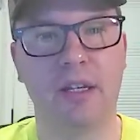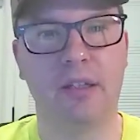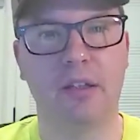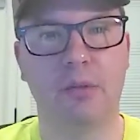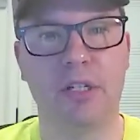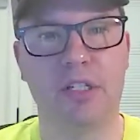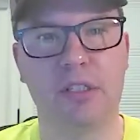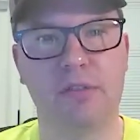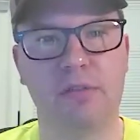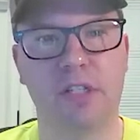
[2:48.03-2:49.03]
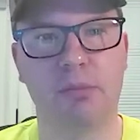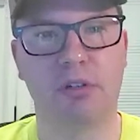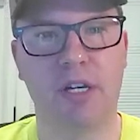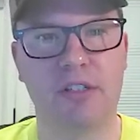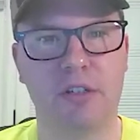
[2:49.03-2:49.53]
Then the question is for
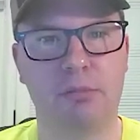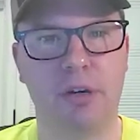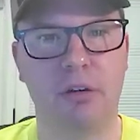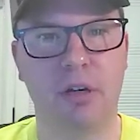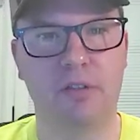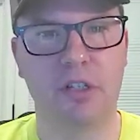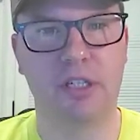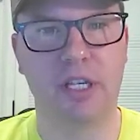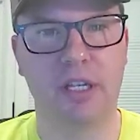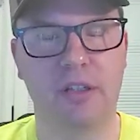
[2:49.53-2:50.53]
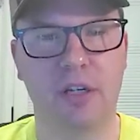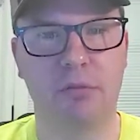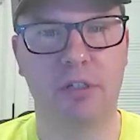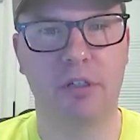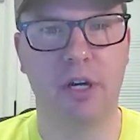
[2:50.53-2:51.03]
Democrats, are you better off shutting down the
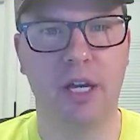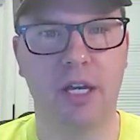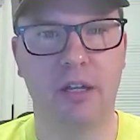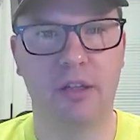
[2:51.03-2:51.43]
government or not?